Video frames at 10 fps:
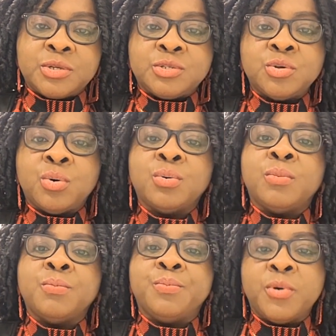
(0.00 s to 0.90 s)
So
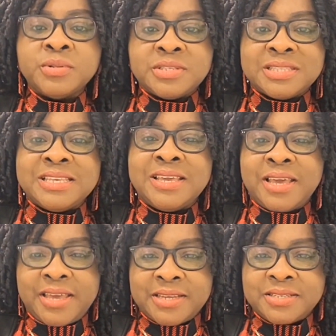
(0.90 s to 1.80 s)
both the
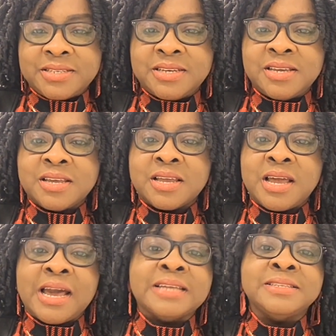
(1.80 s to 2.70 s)
head
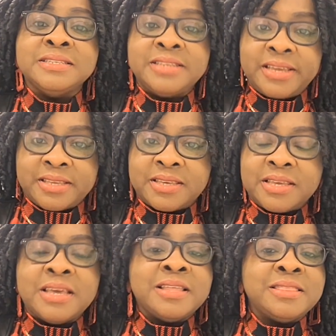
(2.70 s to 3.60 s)
and the neck,
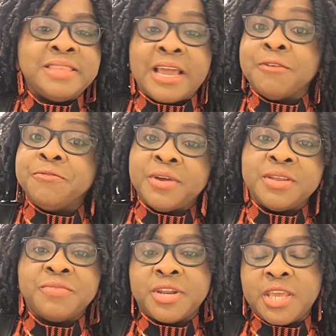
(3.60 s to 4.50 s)
they are
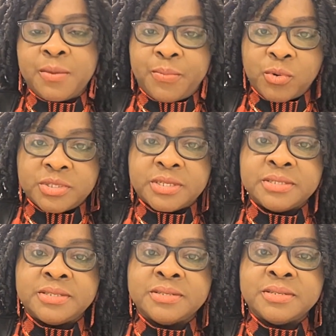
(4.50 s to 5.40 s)
very, very important.